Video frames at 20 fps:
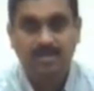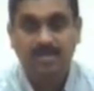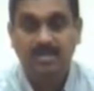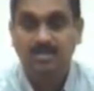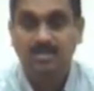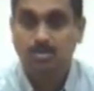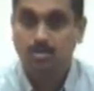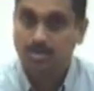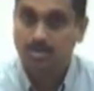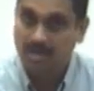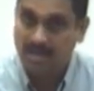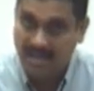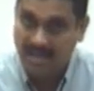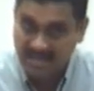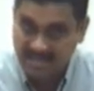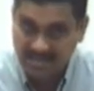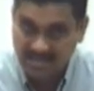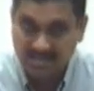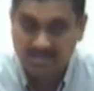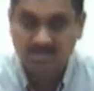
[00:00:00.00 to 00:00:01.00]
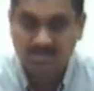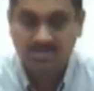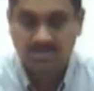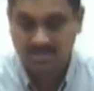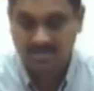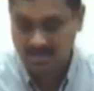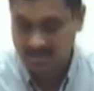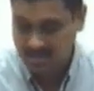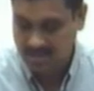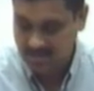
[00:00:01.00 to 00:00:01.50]
the total
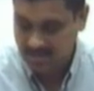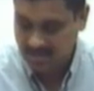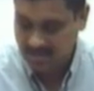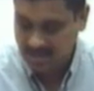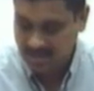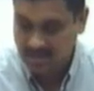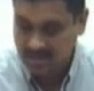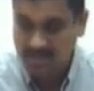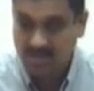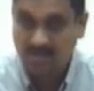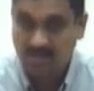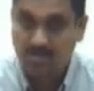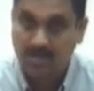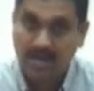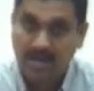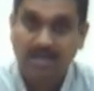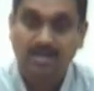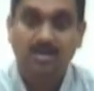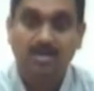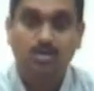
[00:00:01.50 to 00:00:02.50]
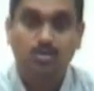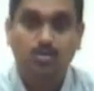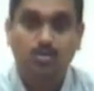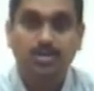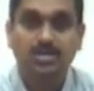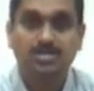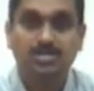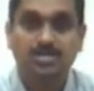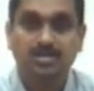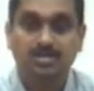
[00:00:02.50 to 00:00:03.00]
assets, the rate at
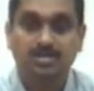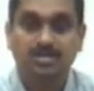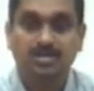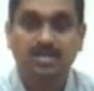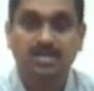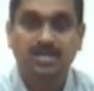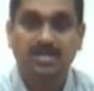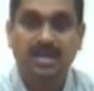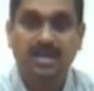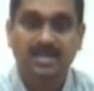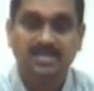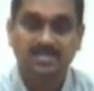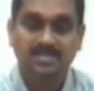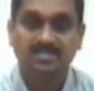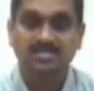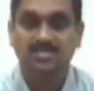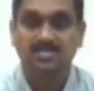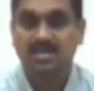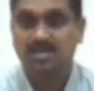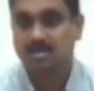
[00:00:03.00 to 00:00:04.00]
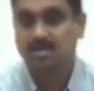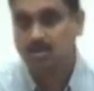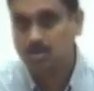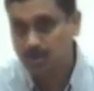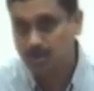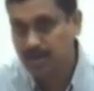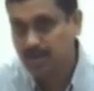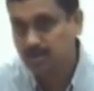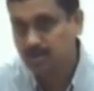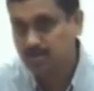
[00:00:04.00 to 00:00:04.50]
which the assets are
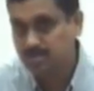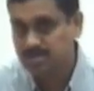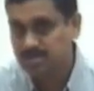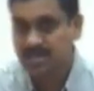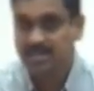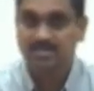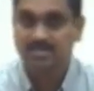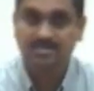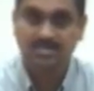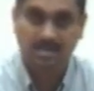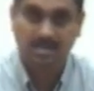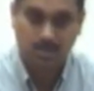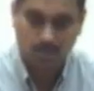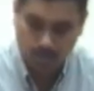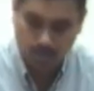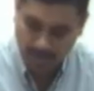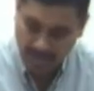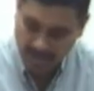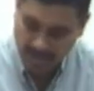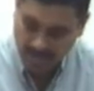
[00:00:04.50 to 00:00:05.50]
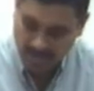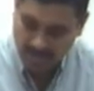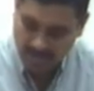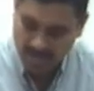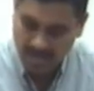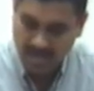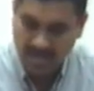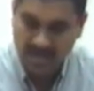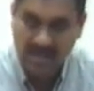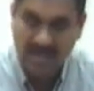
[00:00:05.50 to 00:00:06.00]
growing or sales are growing,
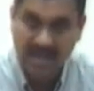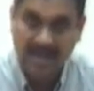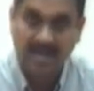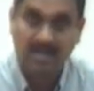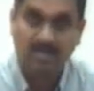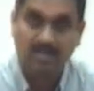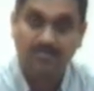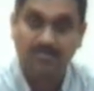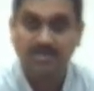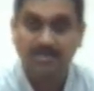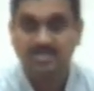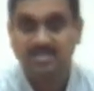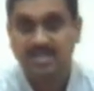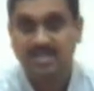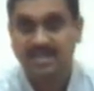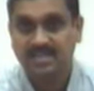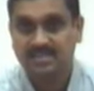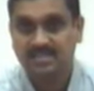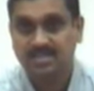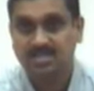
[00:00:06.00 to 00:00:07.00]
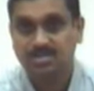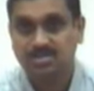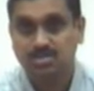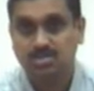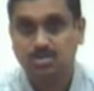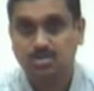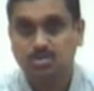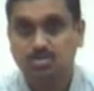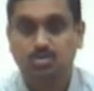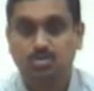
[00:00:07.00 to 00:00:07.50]
and the fixed
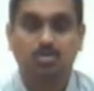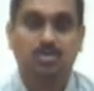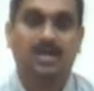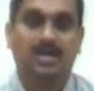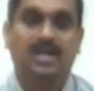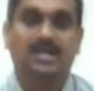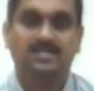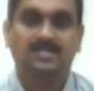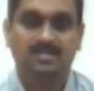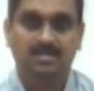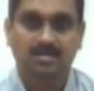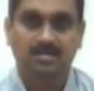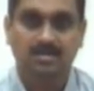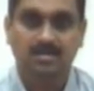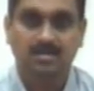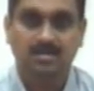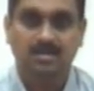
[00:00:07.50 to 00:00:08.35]
assets to total assets.